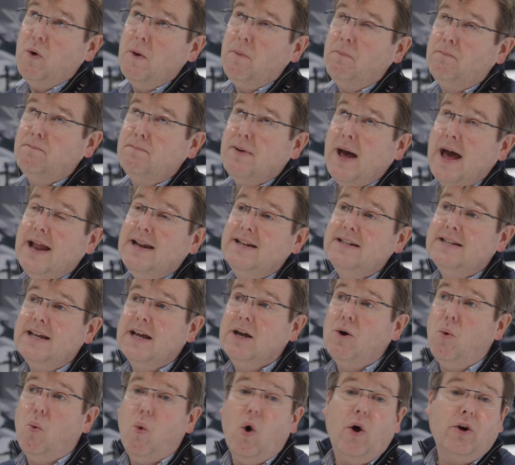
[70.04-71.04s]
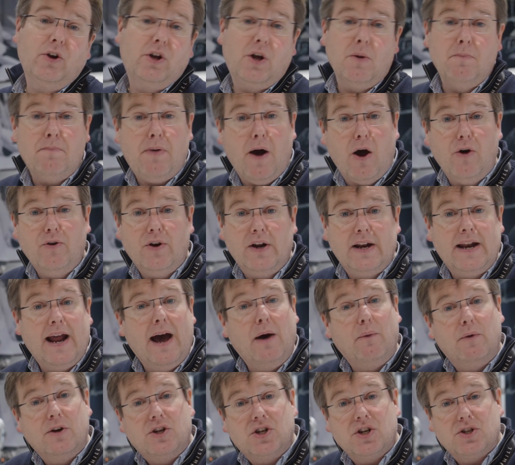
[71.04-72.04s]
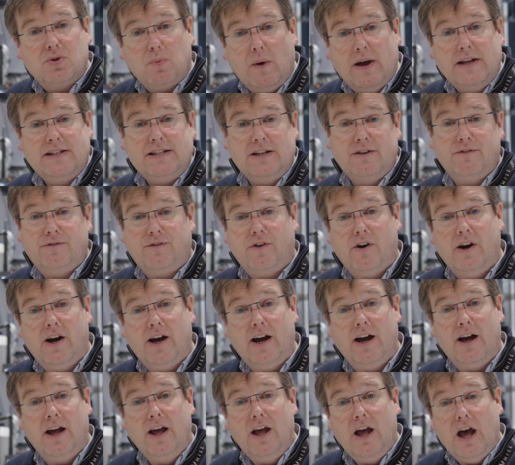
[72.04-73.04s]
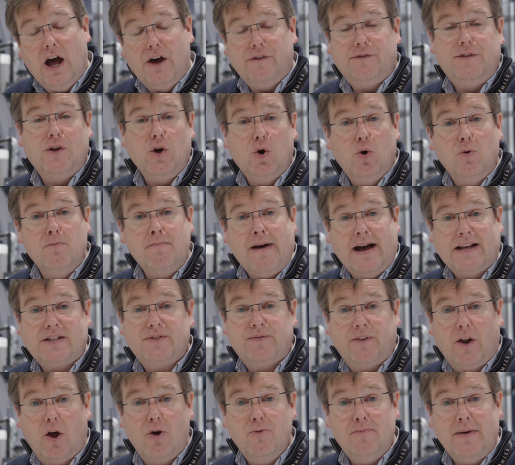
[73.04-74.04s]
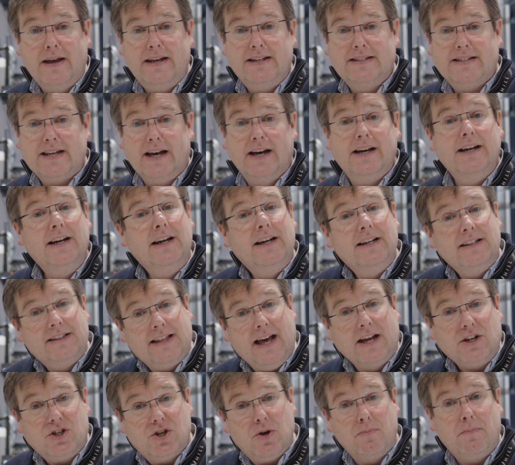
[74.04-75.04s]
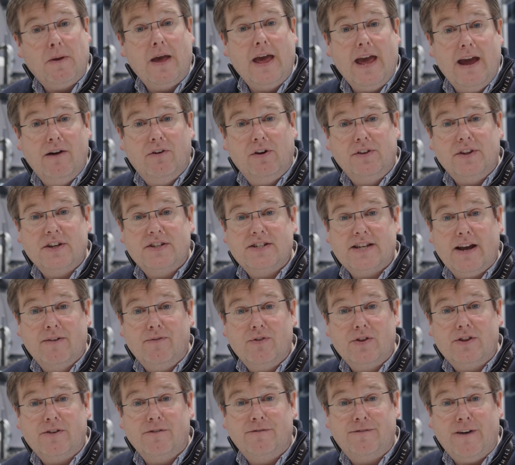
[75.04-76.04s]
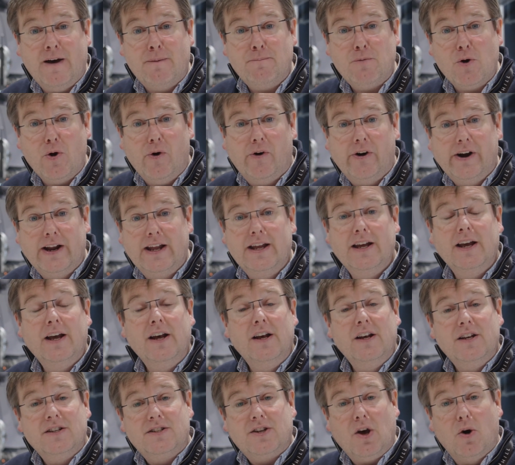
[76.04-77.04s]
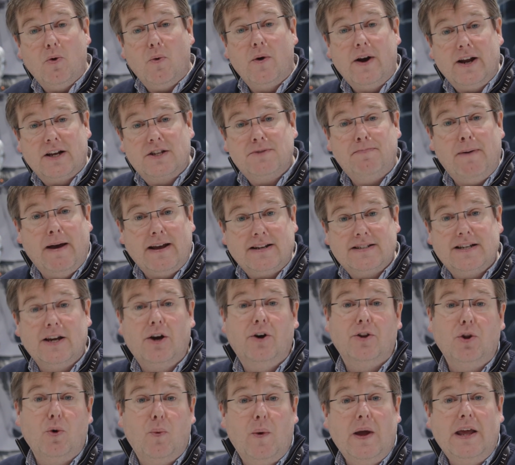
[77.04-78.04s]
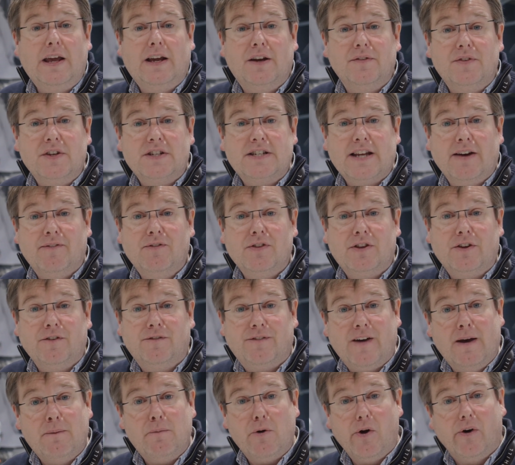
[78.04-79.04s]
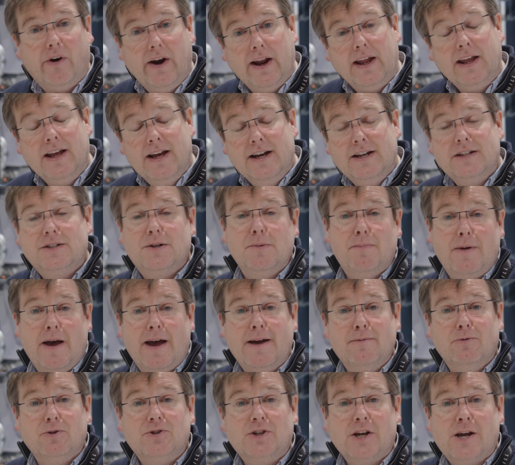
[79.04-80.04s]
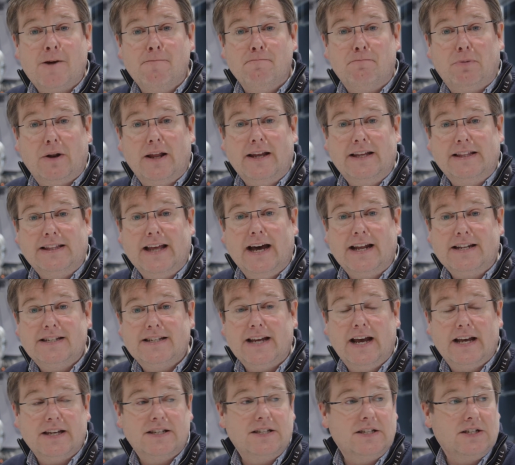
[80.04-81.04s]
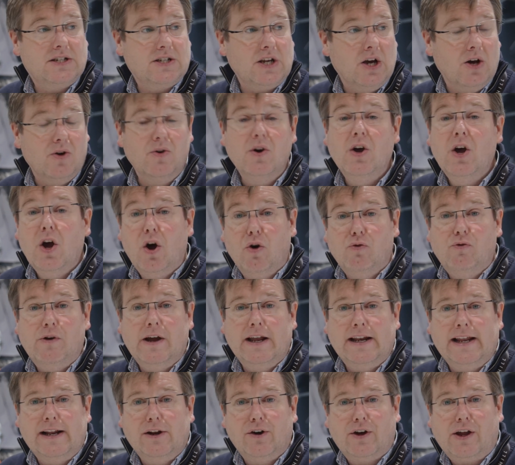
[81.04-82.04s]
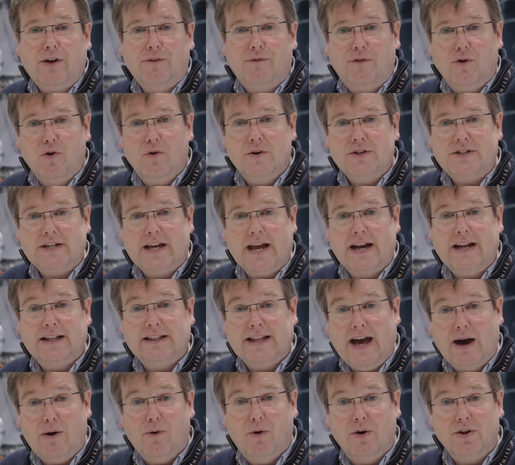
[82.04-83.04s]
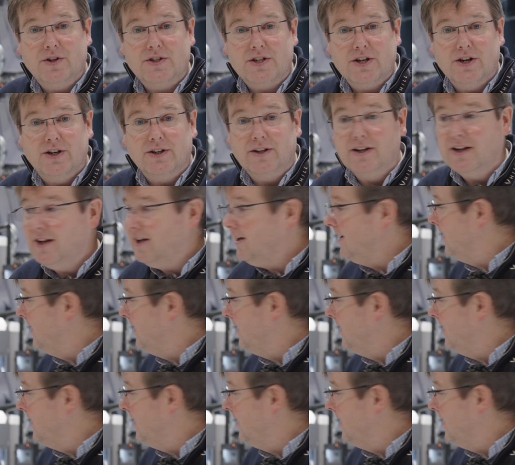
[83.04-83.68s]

we're pending one component now, we're just waiting for a, a, fuel mass flow meter. That should be here on the 7th of February. So we're expecting on the week of the 7th of February to be able to complete that test. So really looking forward to getting that one done